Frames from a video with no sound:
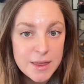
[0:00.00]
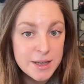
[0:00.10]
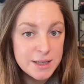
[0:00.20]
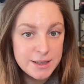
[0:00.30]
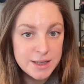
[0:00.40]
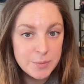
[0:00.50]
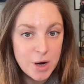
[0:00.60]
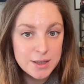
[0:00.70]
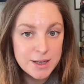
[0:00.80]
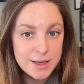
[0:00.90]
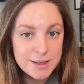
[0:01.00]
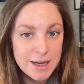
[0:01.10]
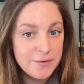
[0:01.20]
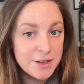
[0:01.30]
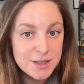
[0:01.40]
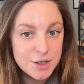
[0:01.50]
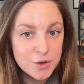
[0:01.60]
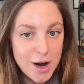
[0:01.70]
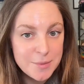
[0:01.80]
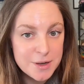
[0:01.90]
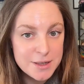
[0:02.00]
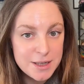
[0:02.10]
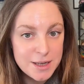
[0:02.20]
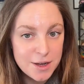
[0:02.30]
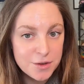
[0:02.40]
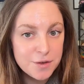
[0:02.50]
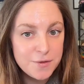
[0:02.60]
the disease process. If it's described in detail,